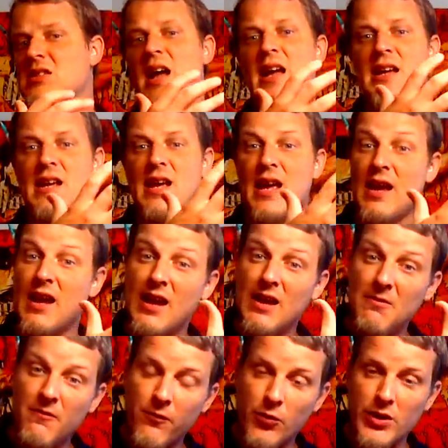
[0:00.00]
like
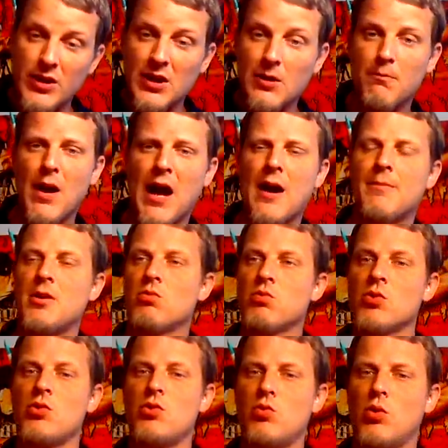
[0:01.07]
a freaking Bobby
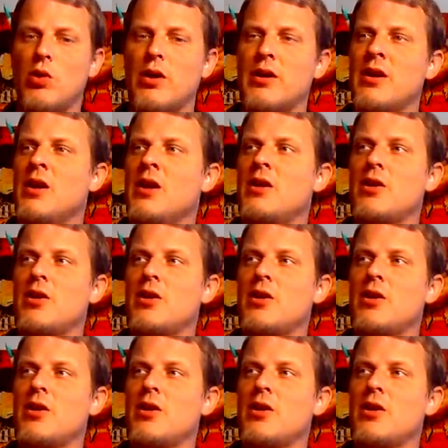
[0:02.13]
Roode would.